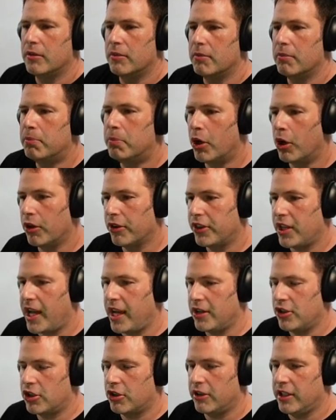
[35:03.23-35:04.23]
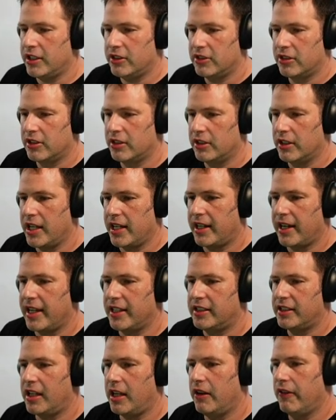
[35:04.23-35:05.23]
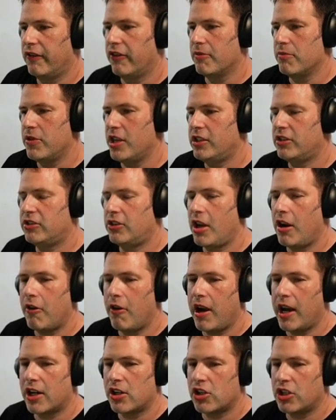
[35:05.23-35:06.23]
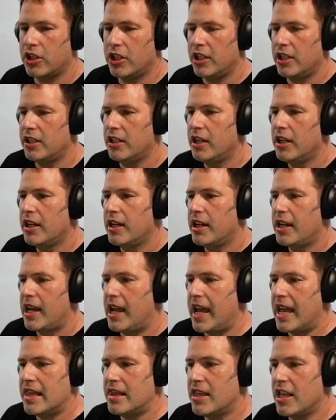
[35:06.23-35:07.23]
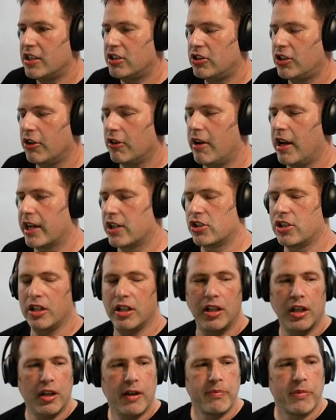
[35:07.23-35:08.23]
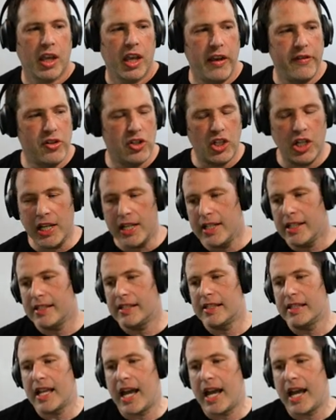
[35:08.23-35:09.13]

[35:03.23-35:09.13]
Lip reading: both entries, like I said, from this direction and this direction. If she does